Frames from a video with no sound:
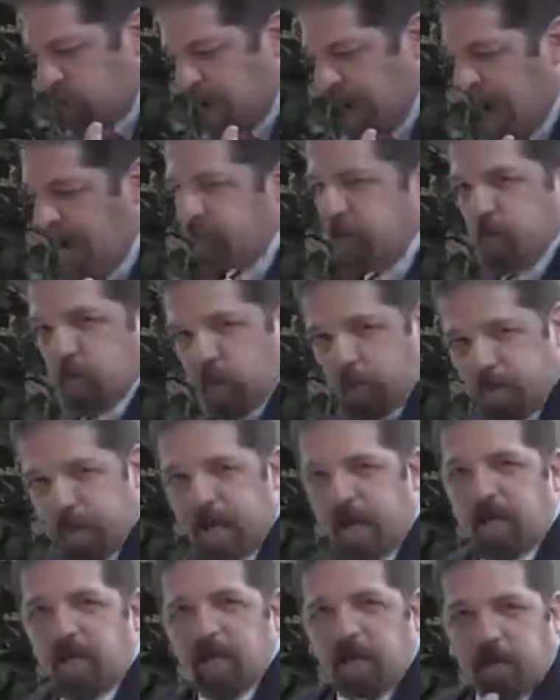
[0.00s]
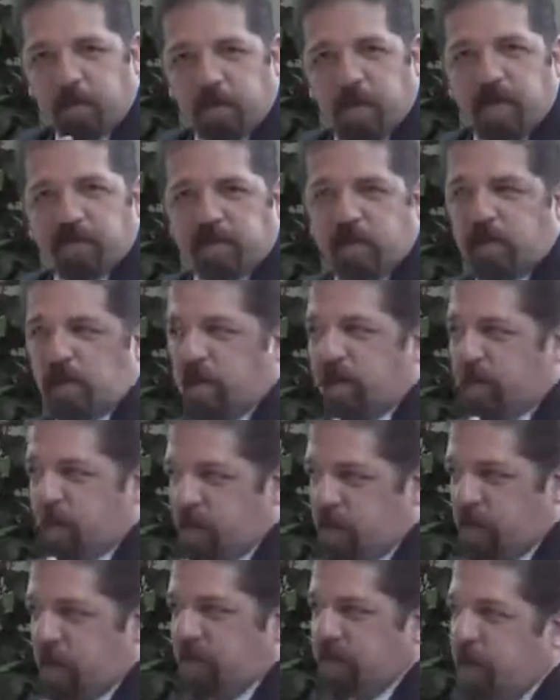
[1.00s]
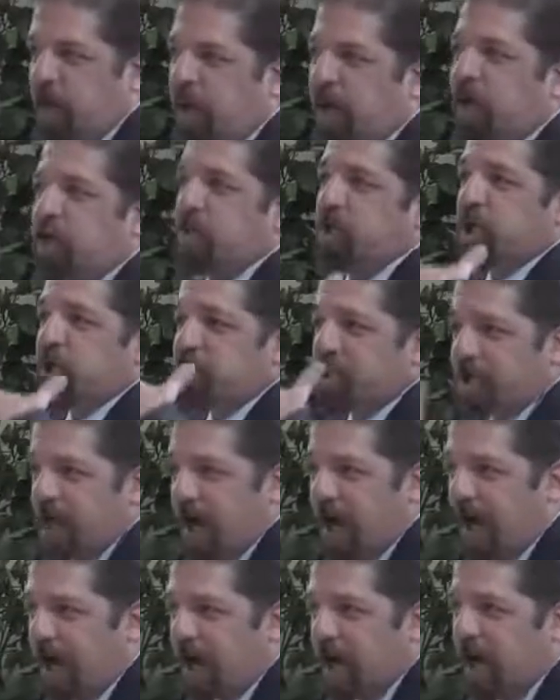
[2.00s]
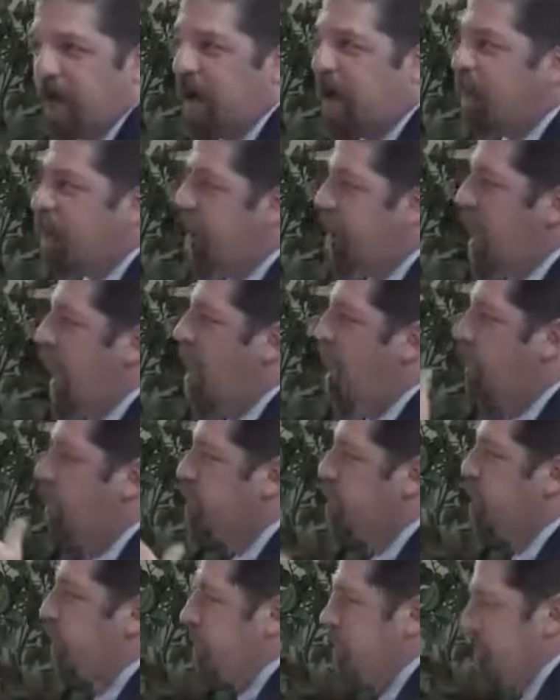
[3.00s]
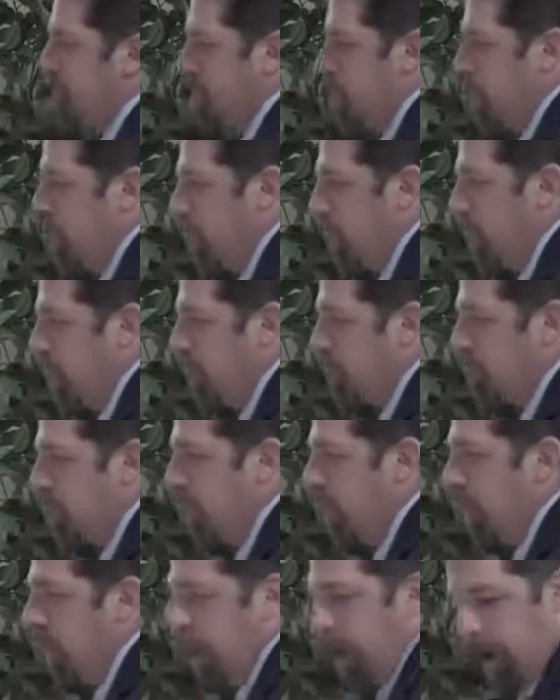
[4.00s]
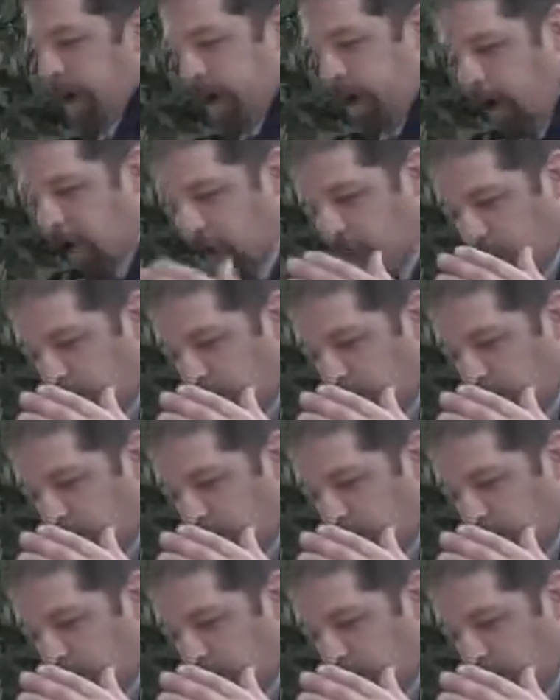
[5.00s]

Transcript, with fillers: you have him repeating basically the thing what he just said, but now using different words. In other